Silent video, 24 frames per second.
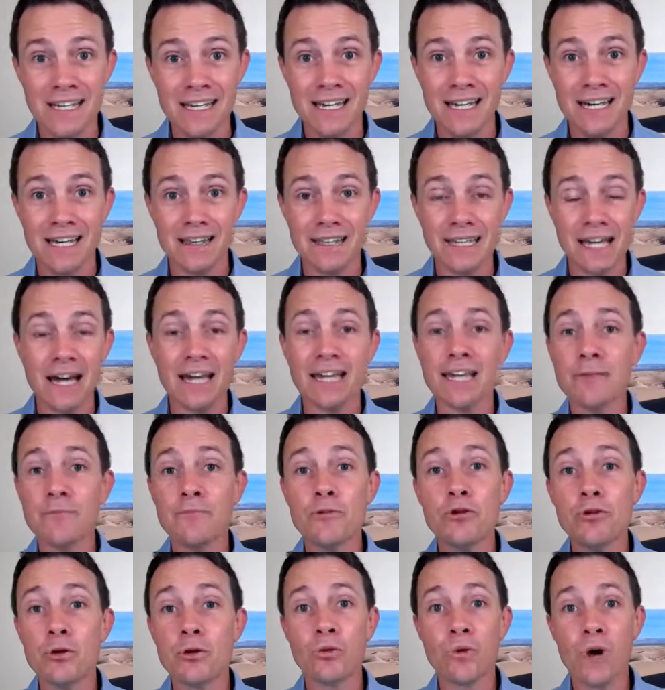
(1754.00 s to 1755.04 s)
The item
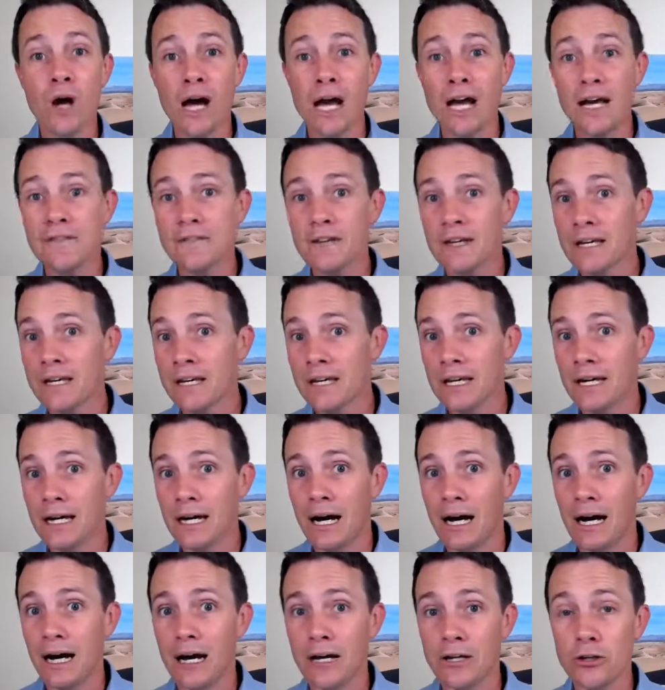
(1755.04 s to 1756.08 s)
you
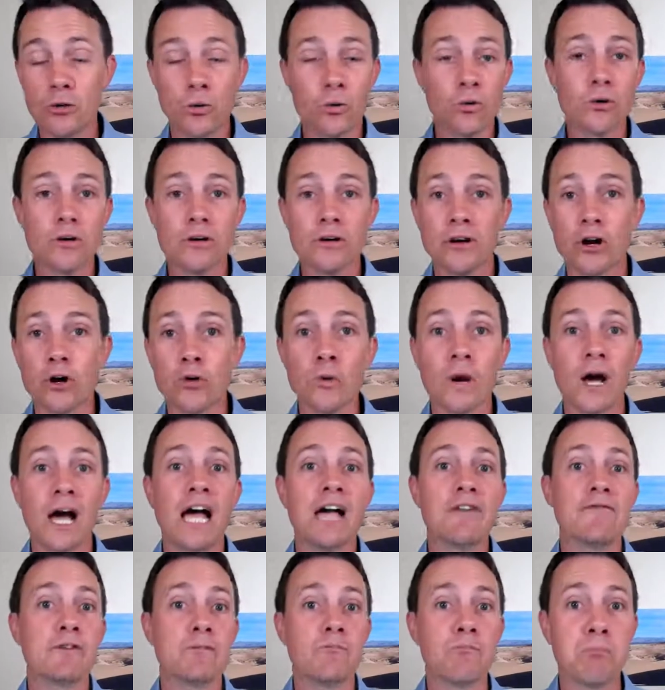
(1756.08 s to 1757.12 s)
ordered
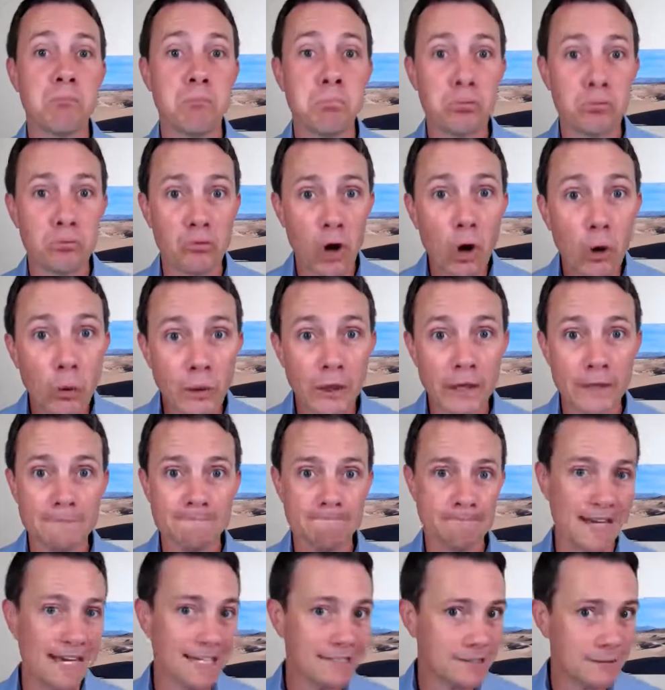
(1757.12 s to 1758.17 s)
arrived broken.
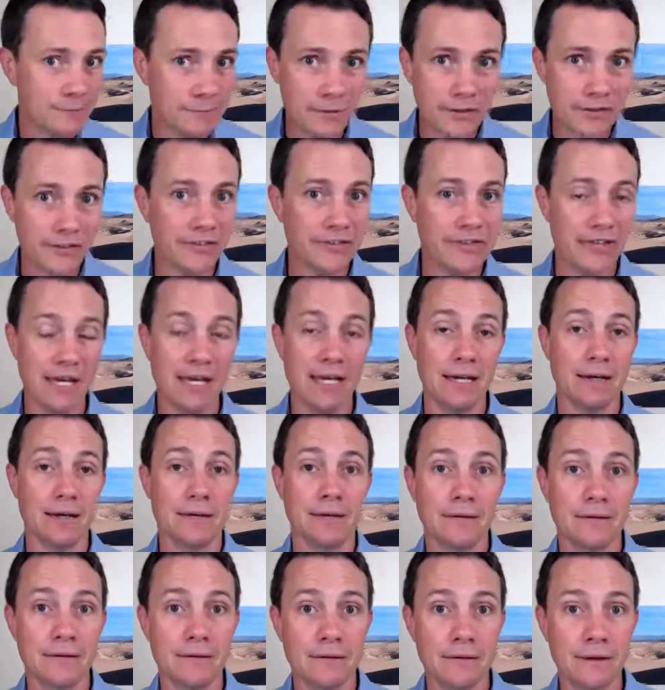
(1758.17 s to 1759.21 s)
That's a mistake.
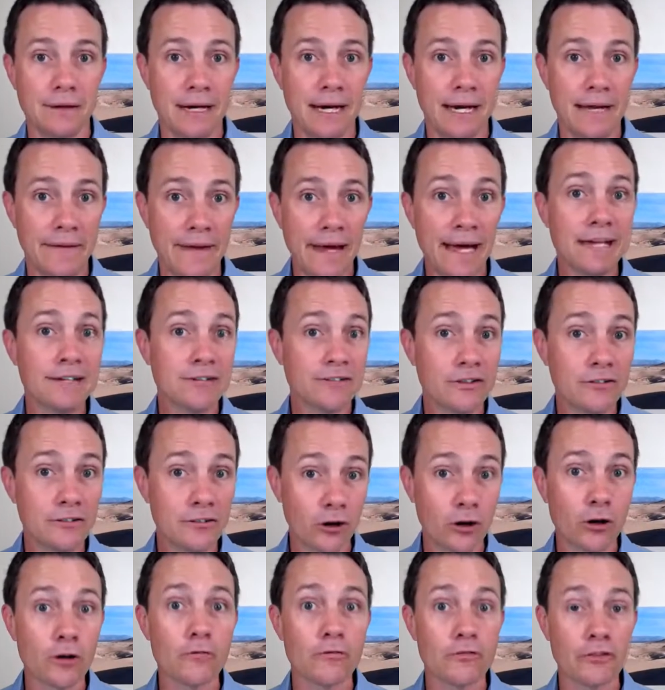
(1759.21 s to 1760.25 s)
And that
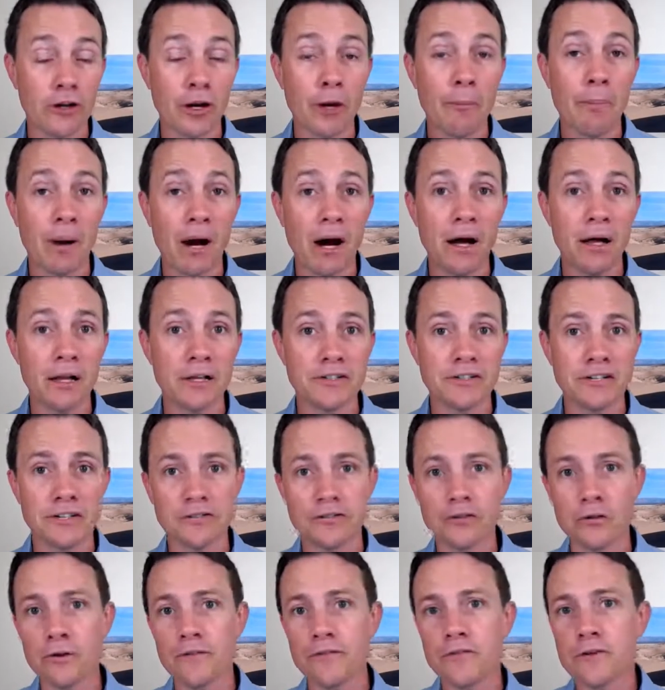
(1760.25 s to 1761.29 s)
deserves an apology.
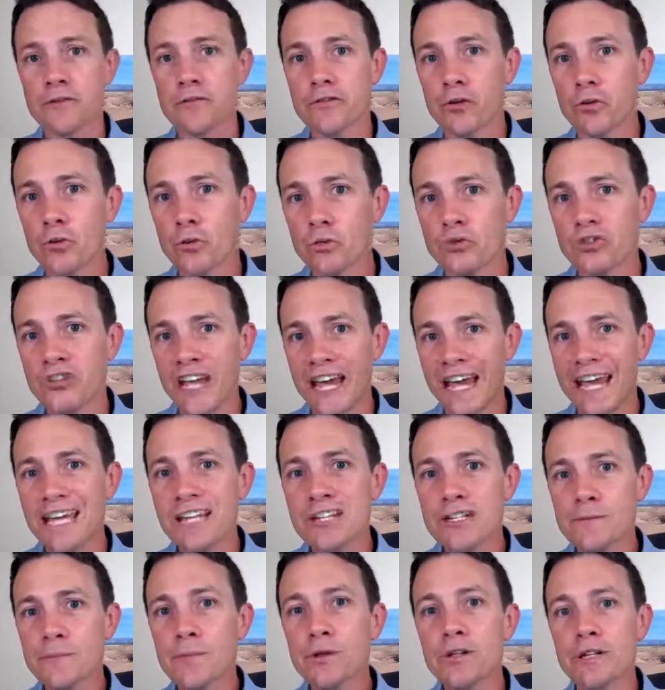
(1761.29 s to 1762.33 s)
So if there's a
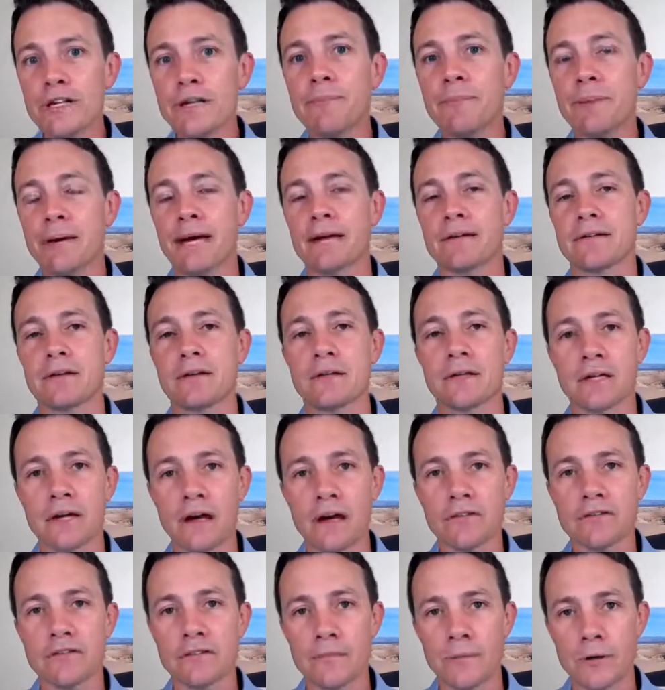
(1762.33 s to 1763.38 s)
tangible impact on the
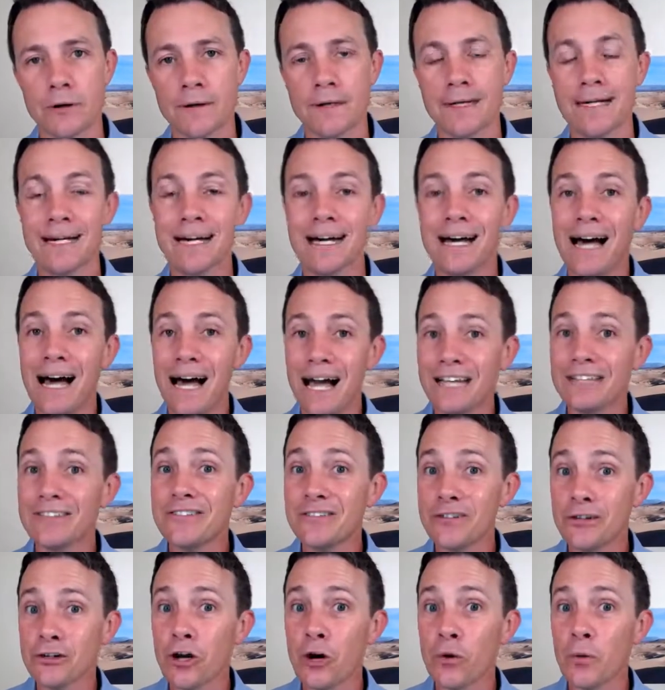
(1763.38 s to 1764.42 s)
customer, I
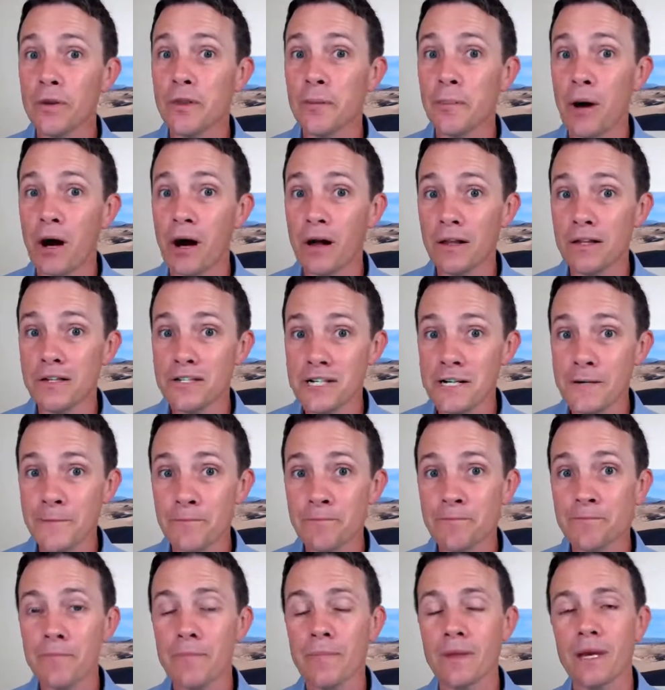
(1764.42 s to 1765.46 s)
still go with apology.
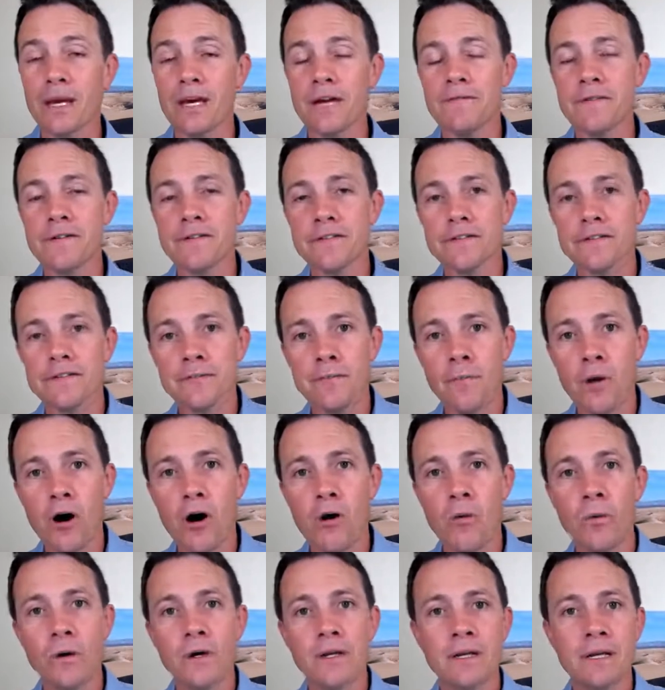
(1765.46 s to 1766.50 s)
If it's a small
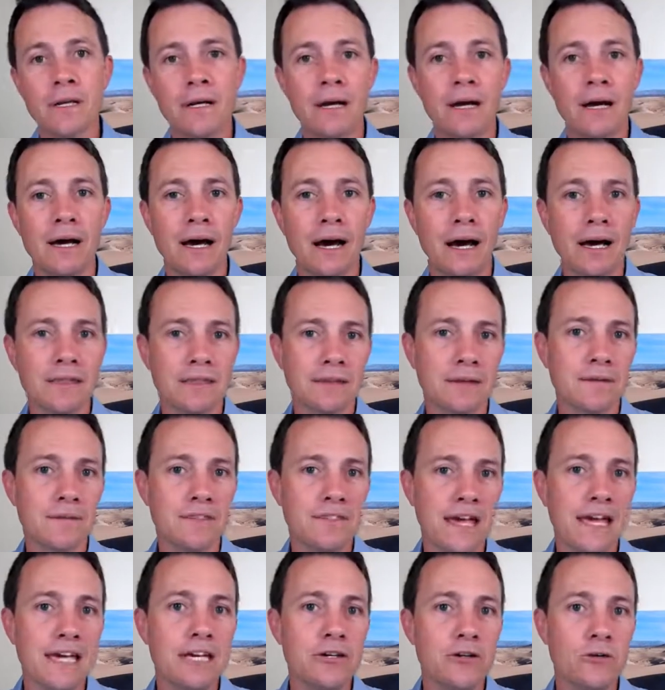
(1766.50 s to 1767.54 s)
one, I think
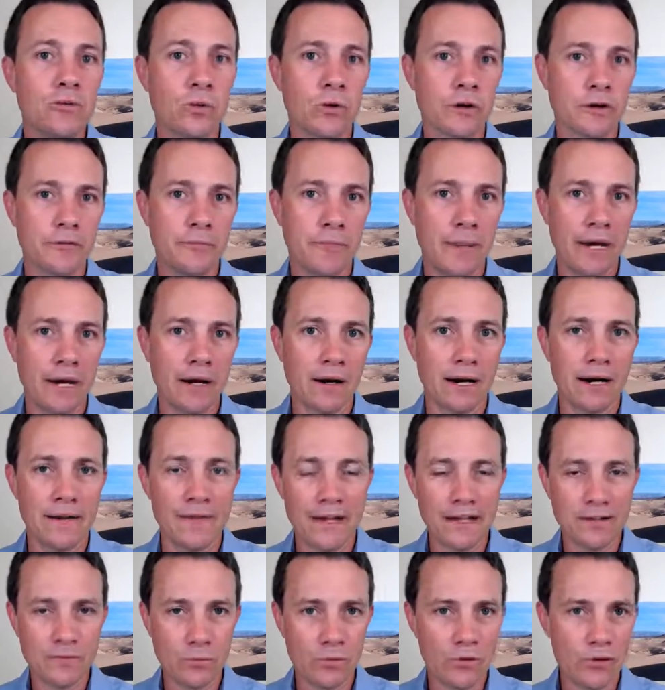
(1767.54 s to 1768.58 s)
thank you works better. And
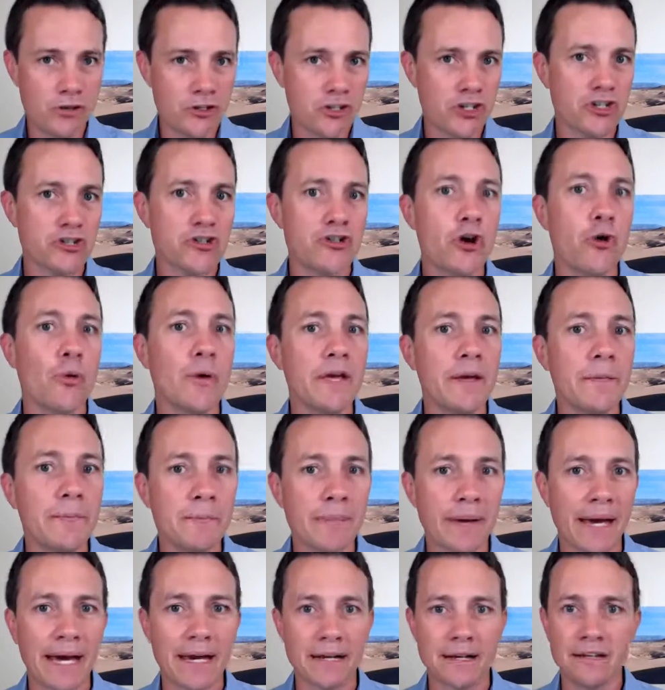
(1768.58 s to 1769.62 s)
that's where there's just no
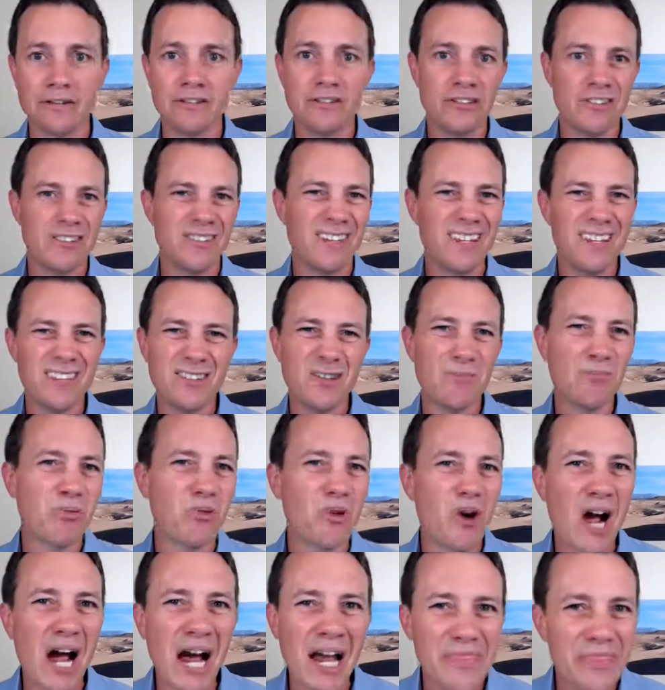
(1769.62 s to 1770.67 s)
impact. It's a
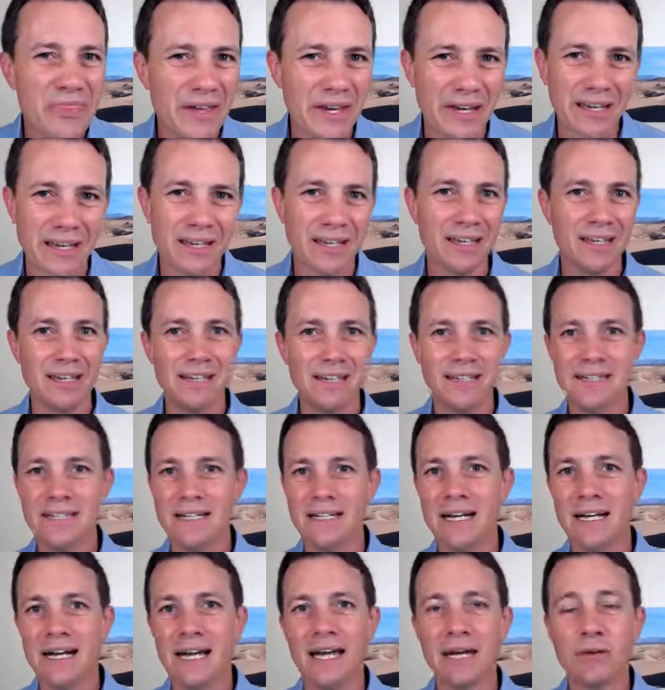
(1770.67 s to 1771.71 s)
pride thing.
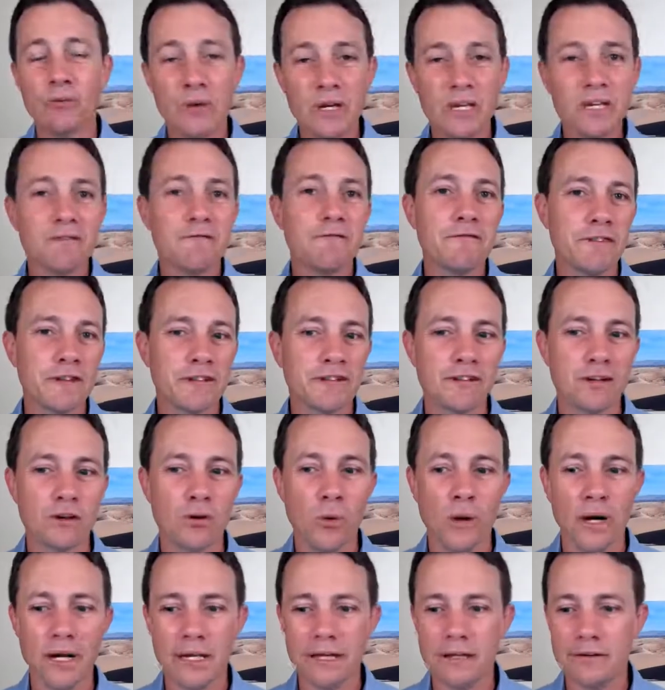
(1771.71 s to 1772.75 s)
And we can fix it
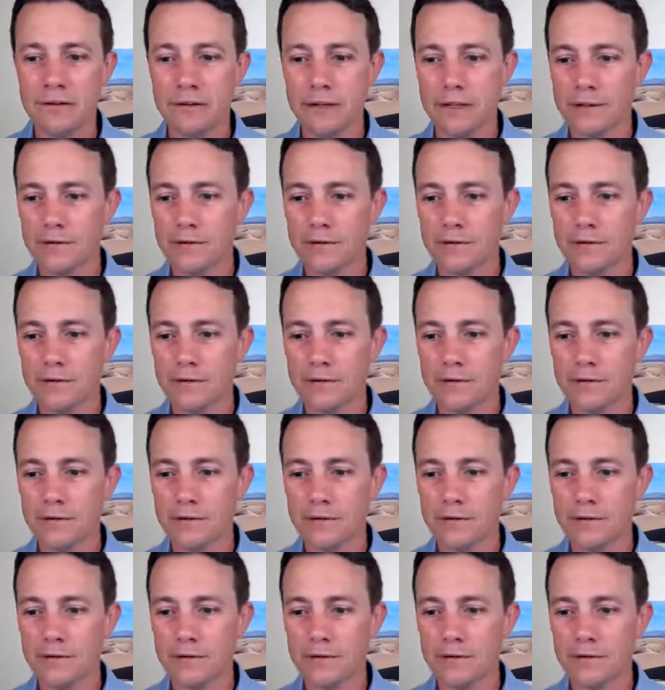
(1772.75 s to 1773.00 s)
quite easily.